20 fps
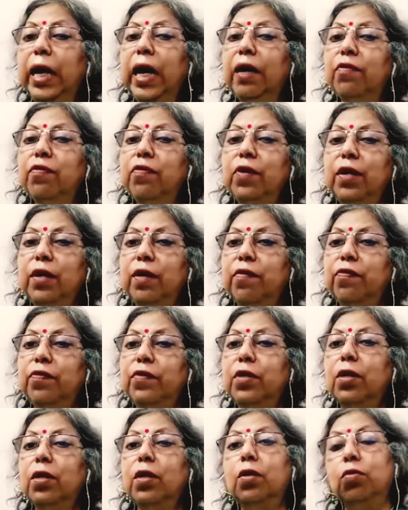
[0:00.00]
have
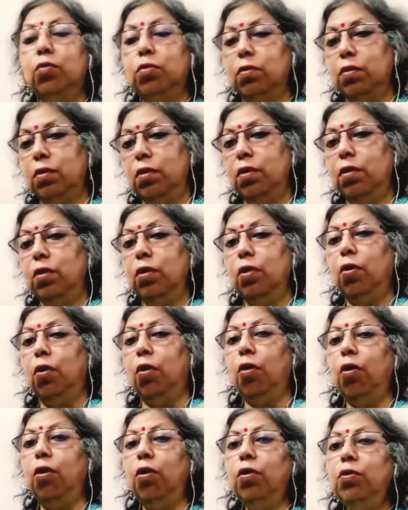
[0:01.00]
lived
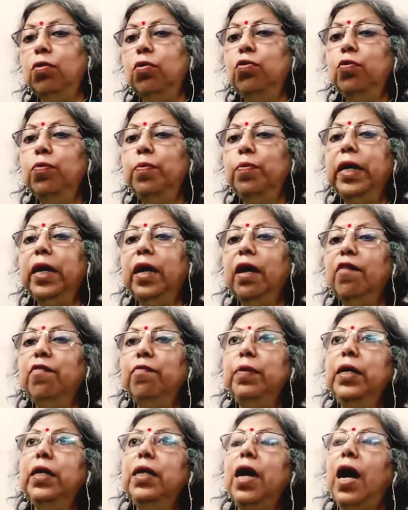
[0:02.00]
or who may
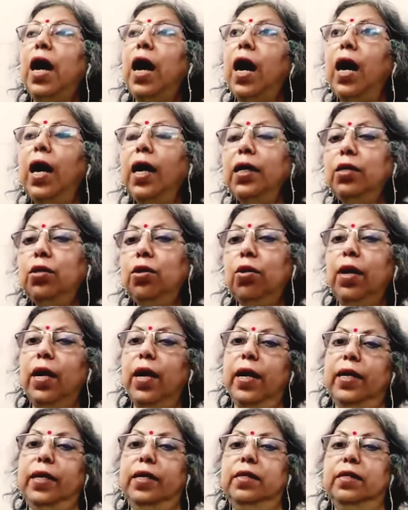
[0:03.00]
have been
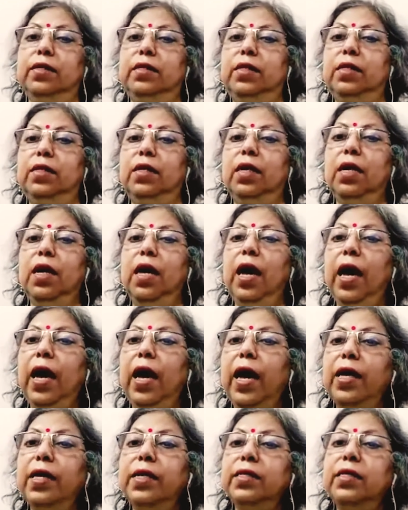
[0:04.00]
idolized
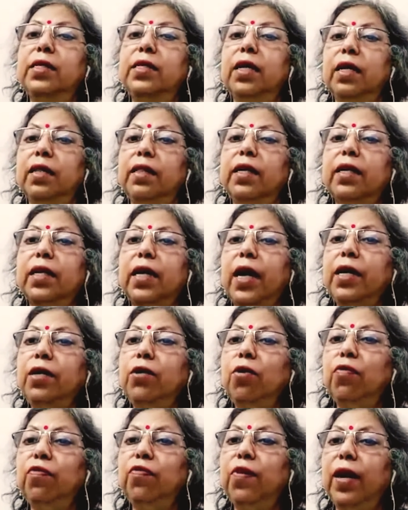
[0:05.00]
as the
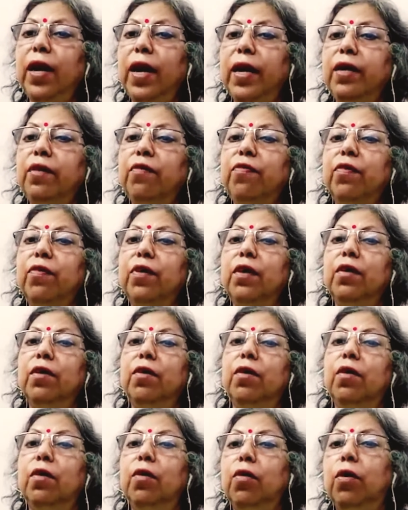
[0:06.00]
kind of life
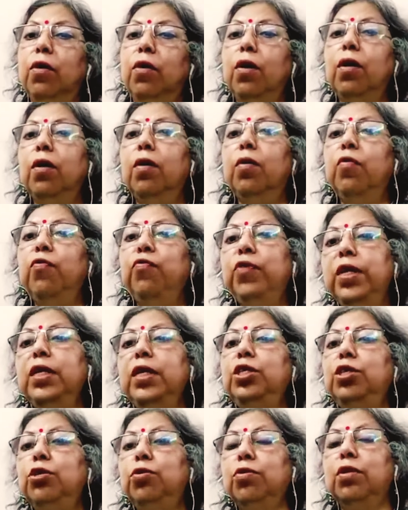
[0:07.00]

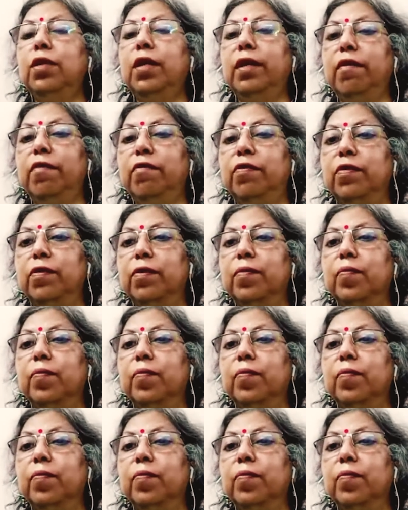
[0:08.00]
we should live.